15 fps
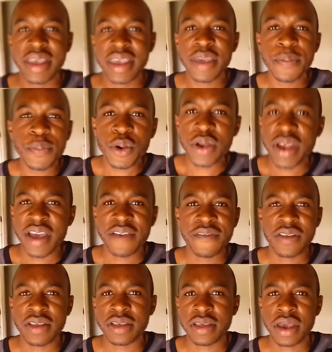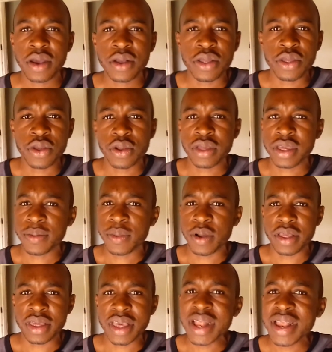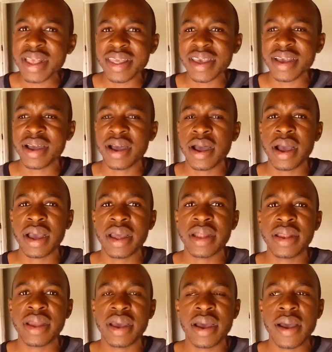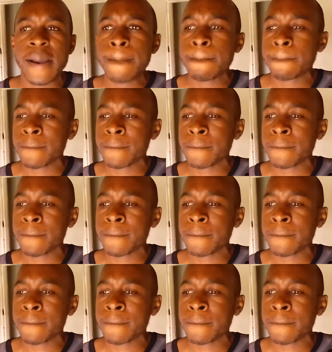keep on having second thoughts about selling the car and uh,